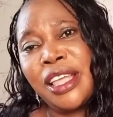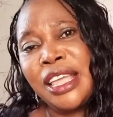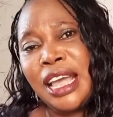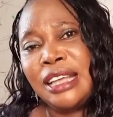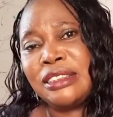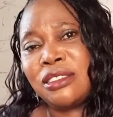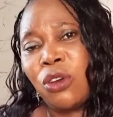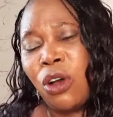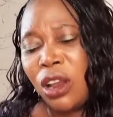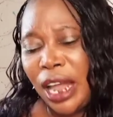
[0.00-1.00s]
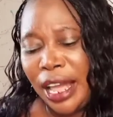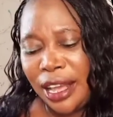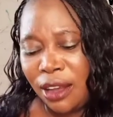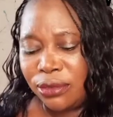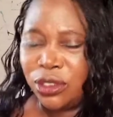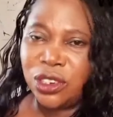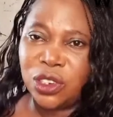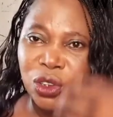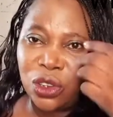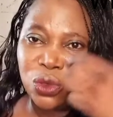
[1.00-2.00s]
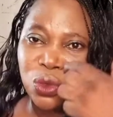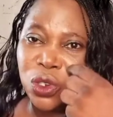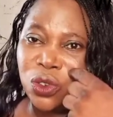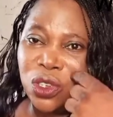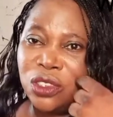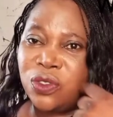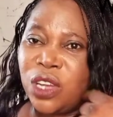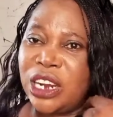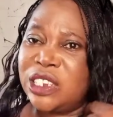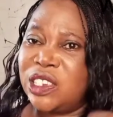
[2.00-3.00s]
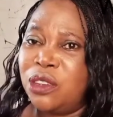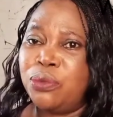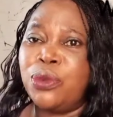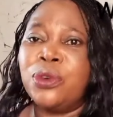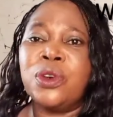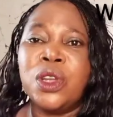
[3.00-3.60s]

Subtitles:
Yes, all I have to discuss with you is very simple.